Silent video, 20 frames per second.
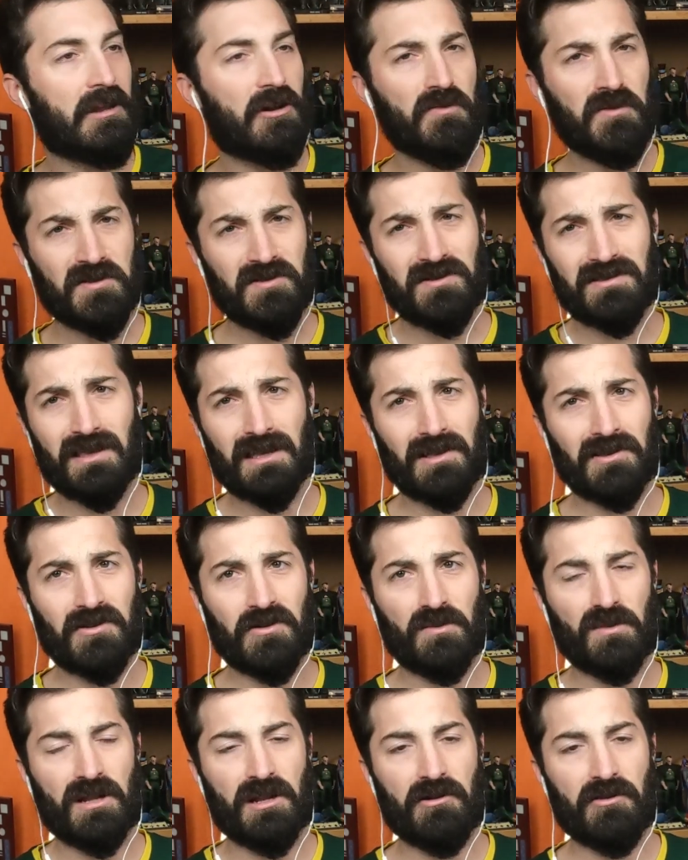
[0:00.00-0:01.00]
It almost looks like a
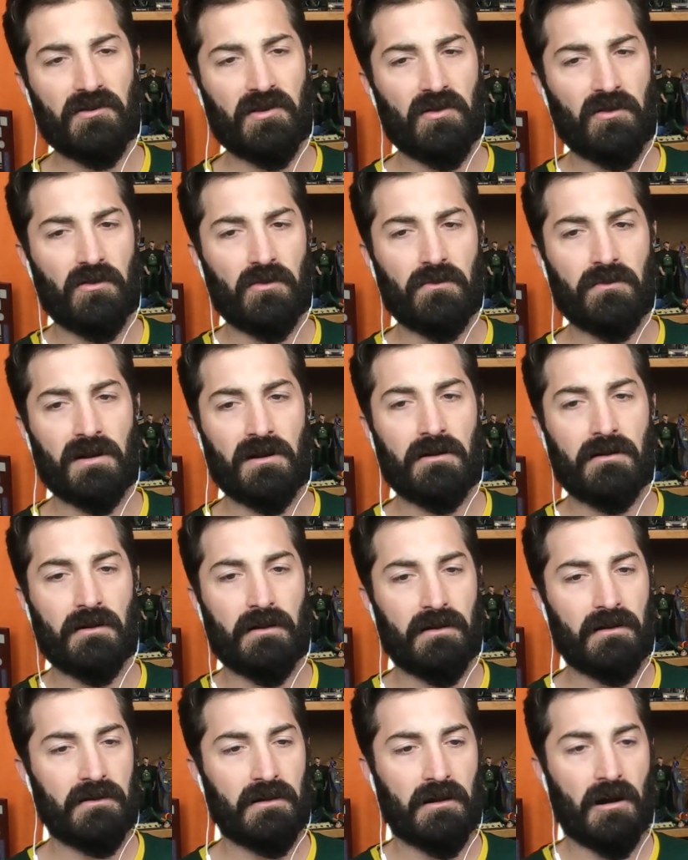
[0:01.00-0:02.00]
Terminator 2
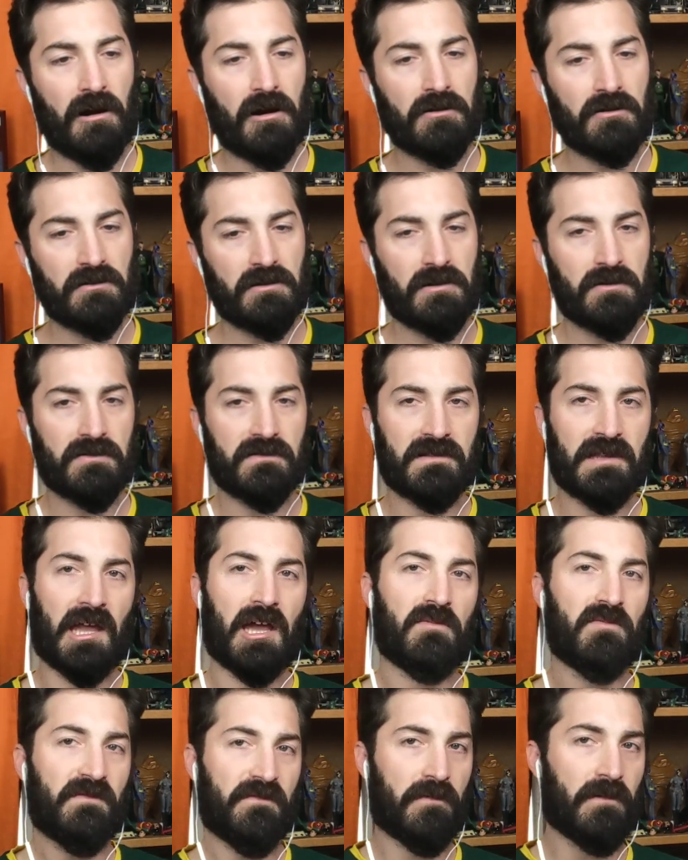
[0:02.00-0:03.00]
where Arnold goes
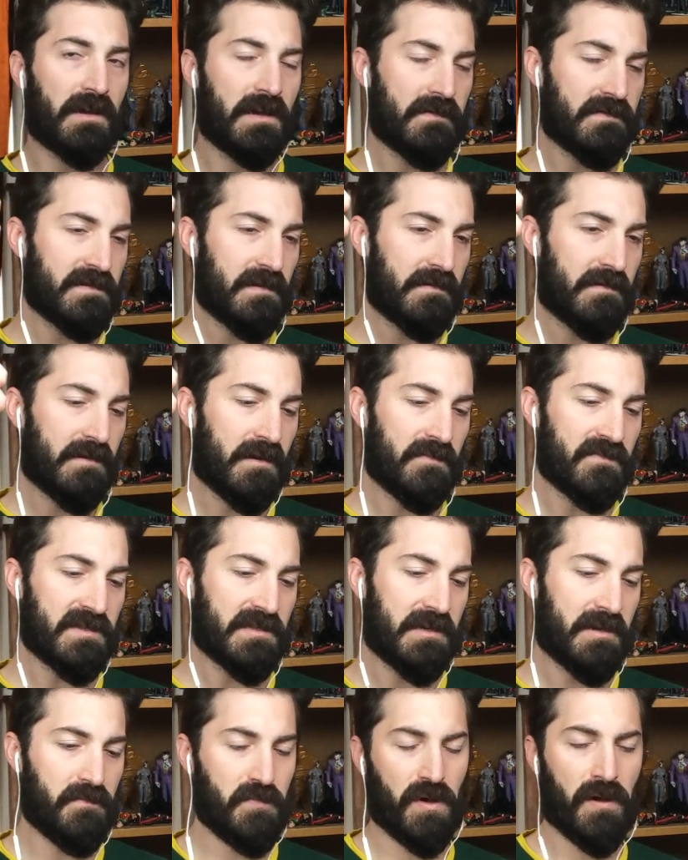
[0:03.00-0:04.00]
down before he gives the thumbs
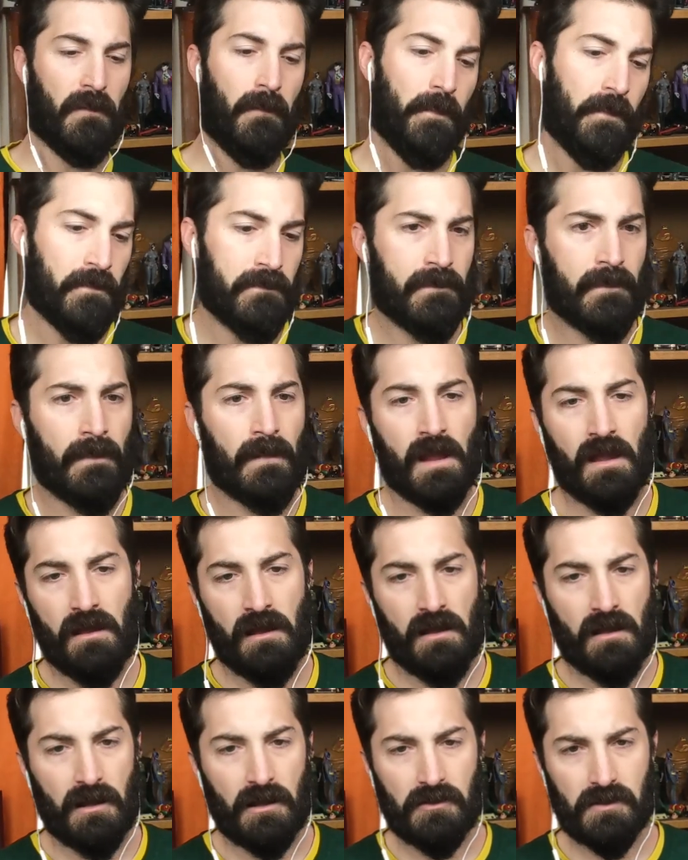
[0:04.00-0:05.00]
up.
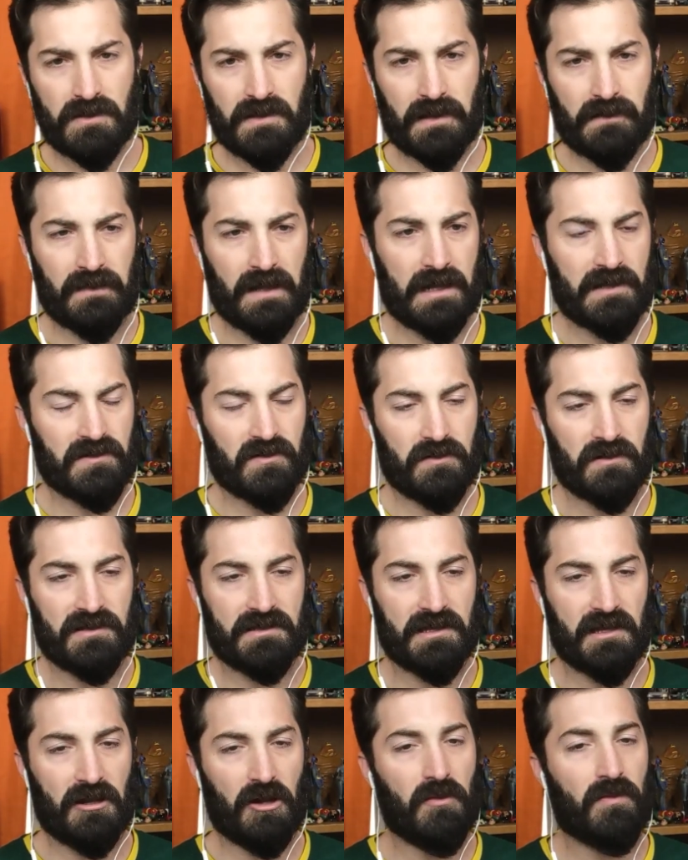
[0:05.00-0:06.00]
It looks like that sort of
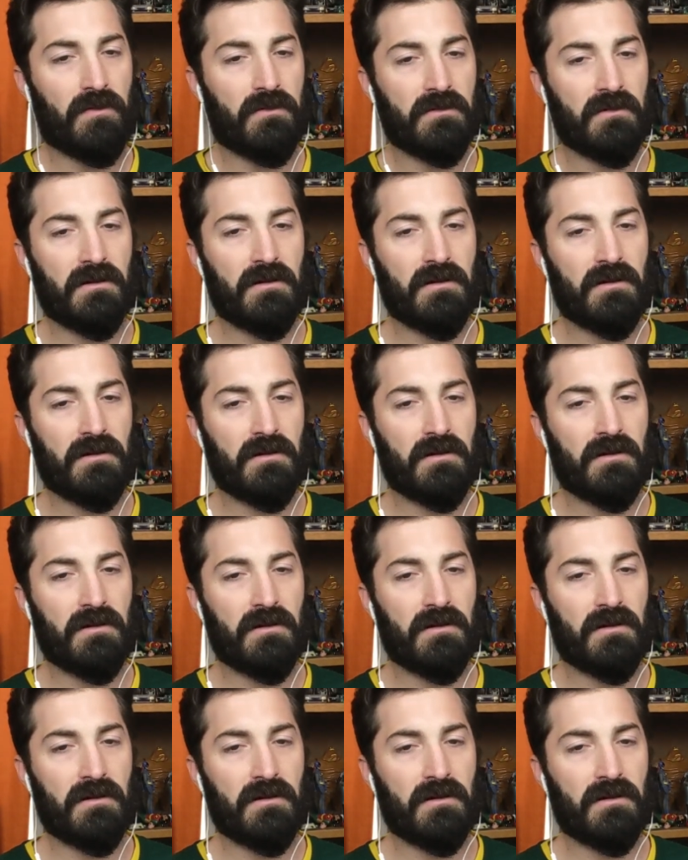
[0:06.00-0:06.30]
setup.